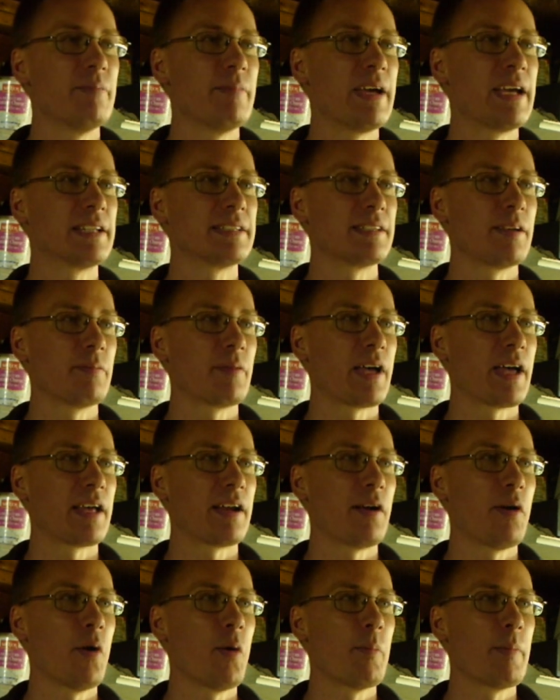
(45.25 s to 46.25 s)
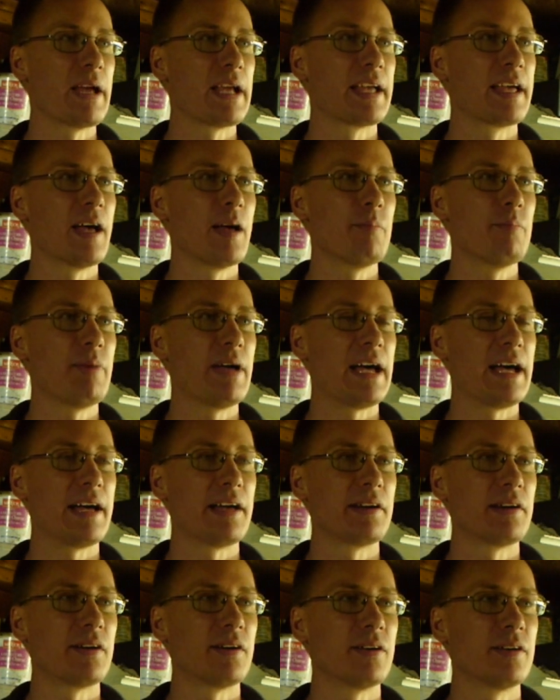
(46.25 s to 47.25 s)
make some kind of homemade
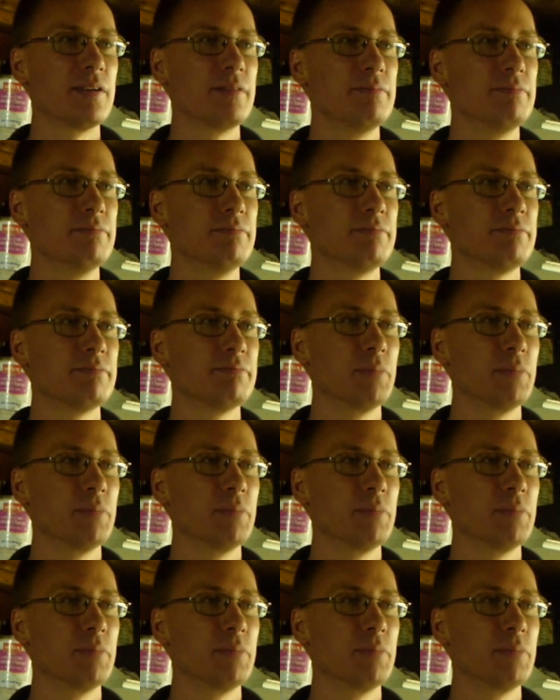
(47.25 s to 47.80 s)
gunpowder and